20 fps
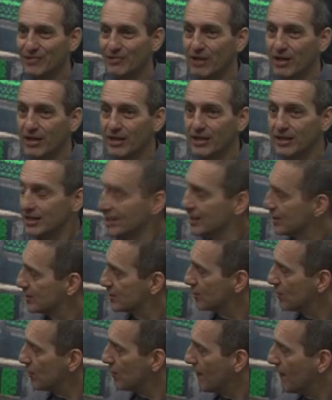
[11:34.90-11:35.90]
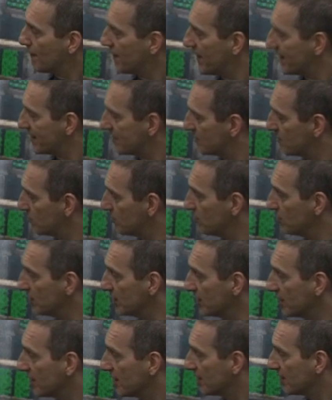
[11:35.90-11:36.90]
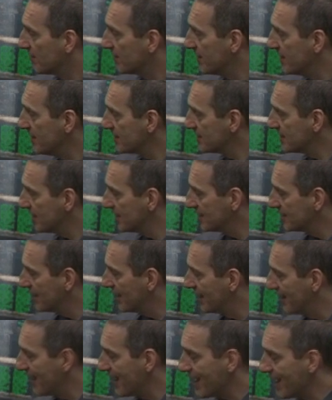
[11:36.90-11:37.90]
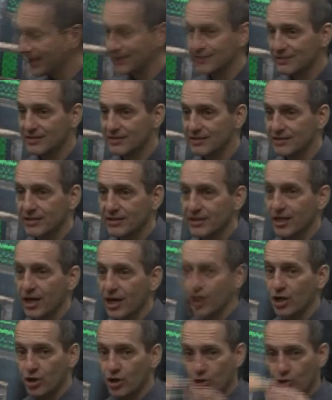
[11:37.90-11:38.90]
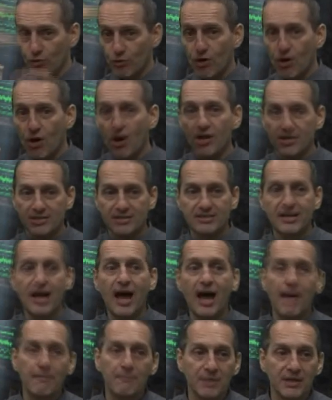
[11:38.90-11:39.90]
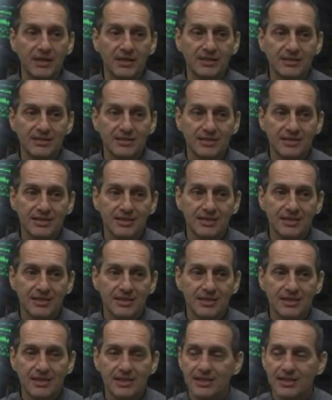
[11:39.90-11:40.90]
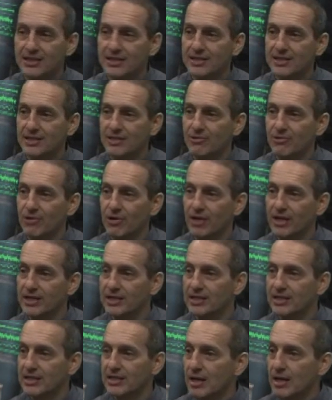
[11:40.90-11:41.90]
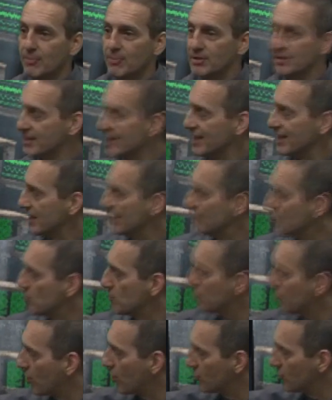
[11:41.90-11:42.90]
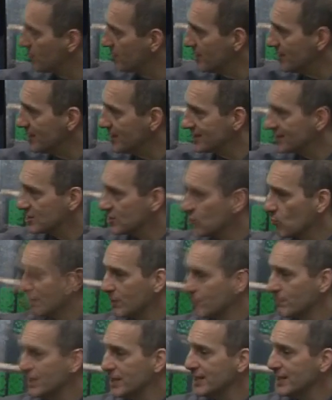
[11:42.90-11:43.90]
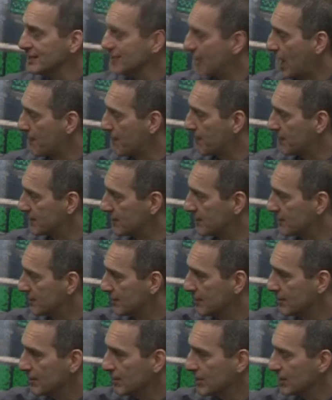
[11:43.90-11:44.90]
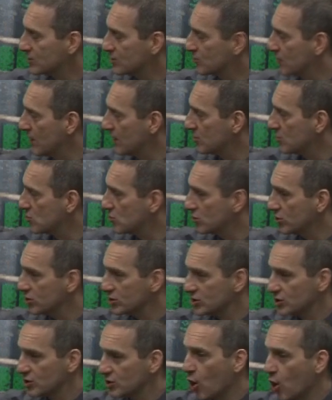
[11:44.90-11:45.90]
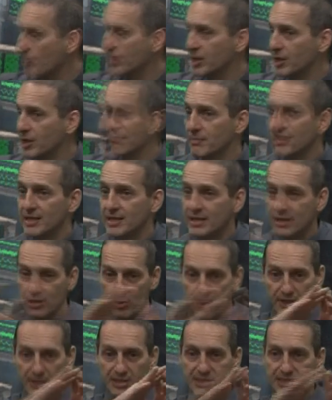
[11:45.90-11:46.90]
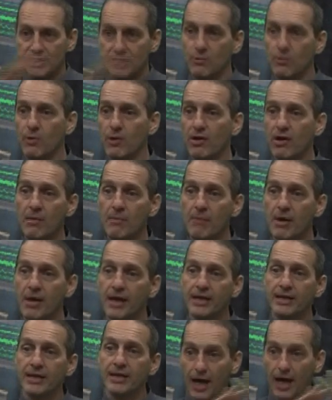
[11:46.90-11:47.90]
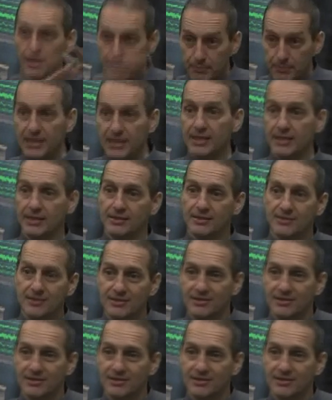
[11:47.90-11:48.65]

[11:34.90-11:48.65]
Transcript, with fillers: Right? Okay. So that's the beauty. These can connect across topics. Right? But then if you put all your meetings in the one meeting topic, it's great because you can just open up meeting and quickly see where am I on meetings.